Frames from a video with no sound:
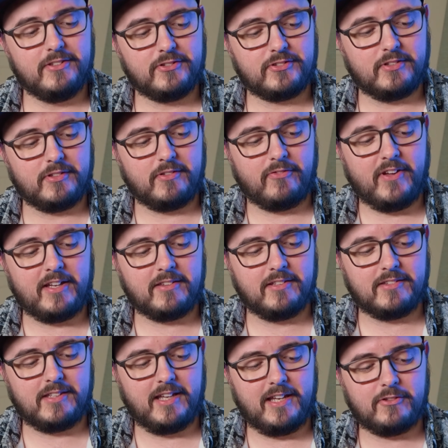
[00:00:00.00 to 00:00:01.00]
is the fact
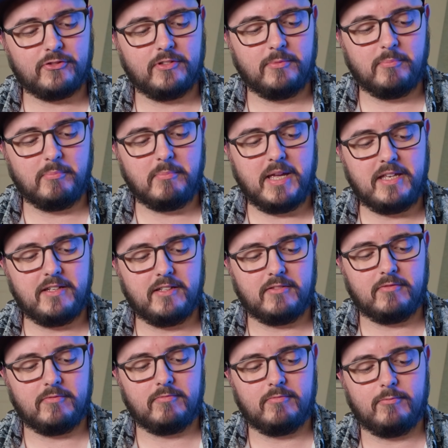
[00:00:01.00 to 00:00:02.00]
that they actually made
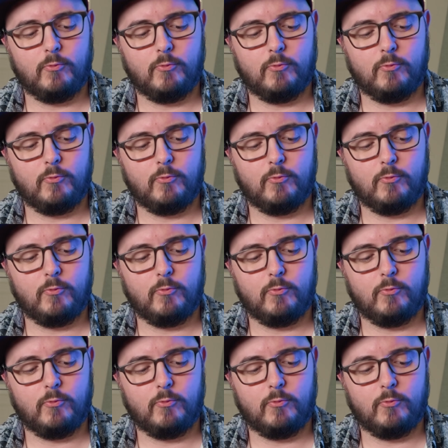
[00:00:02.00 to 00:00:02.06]
it